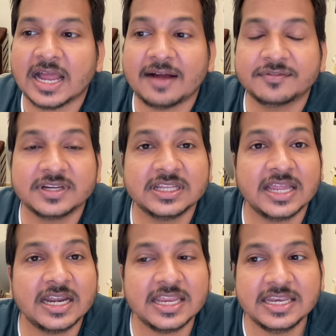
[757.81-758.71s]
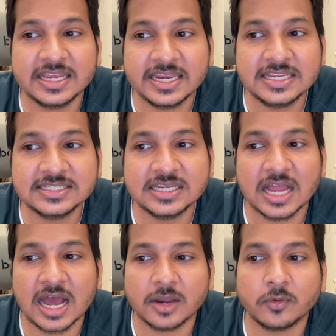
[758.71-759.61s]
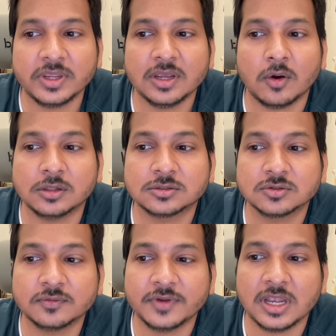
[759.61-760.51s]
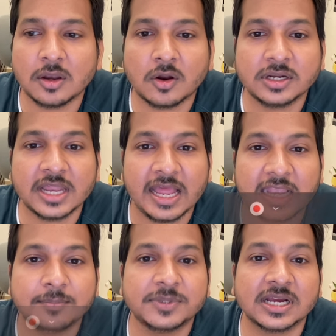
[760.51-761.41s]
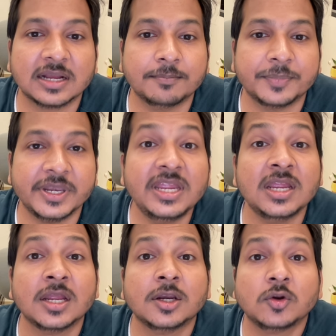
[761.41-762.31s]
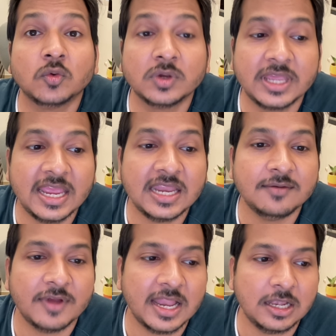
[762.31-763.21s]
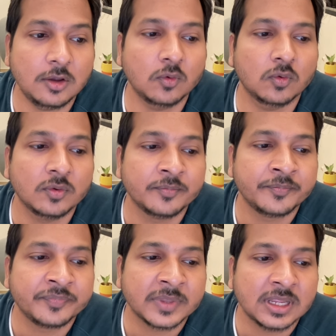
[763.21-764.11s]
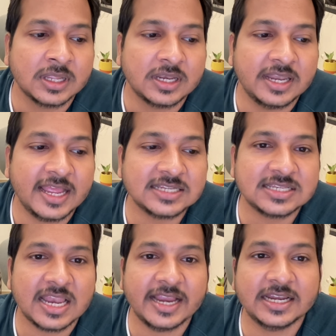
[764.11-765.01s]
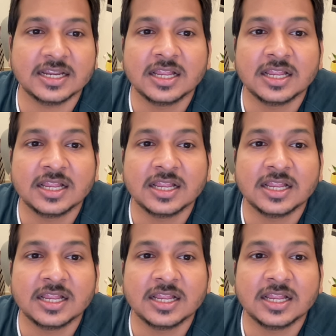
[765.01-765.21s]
After that, increase in ROE also will not help the company to gain value. Next slide.